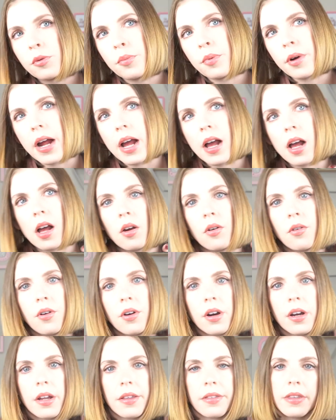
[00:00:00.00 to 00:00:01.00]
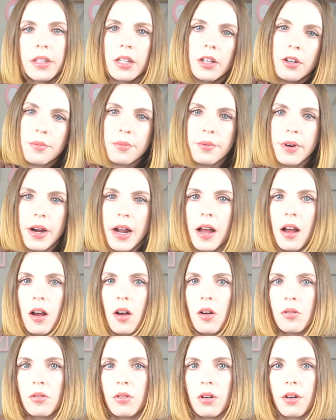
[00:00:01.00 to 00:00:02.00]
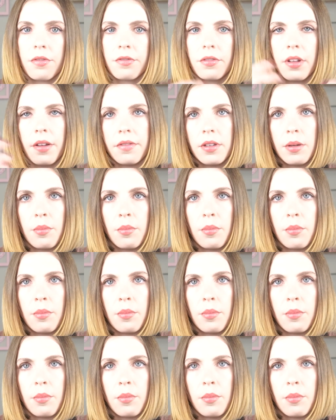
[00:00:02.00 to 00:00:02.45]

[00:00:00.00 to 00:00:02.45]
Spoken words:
brow or a thinner brow or a fluffy